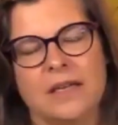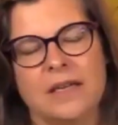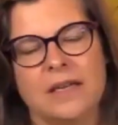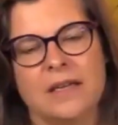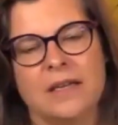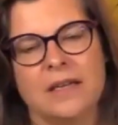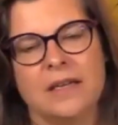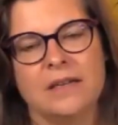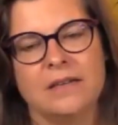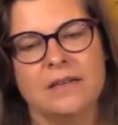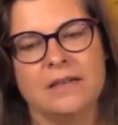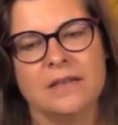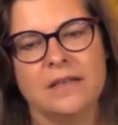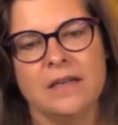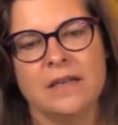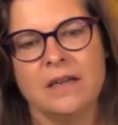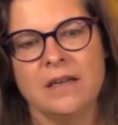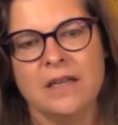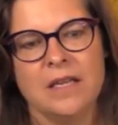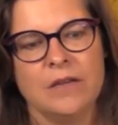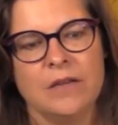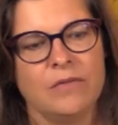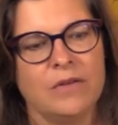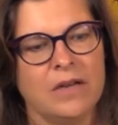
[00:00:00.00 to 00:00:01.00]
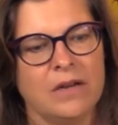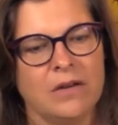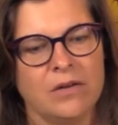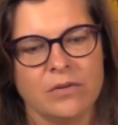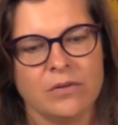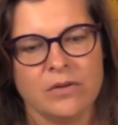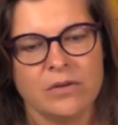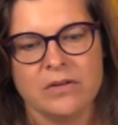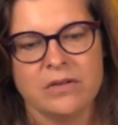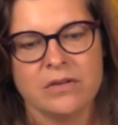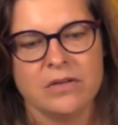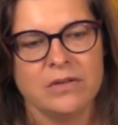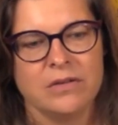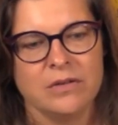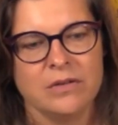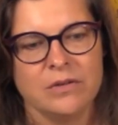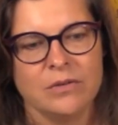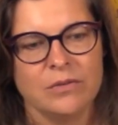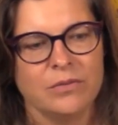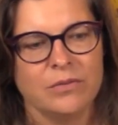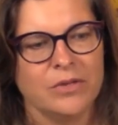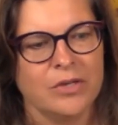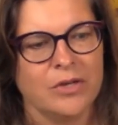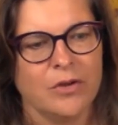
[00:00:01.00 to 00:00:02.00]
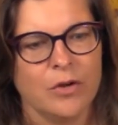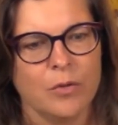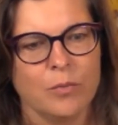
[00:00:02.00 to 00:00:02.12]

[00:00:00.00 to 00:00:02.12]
and that even in order to do, you know,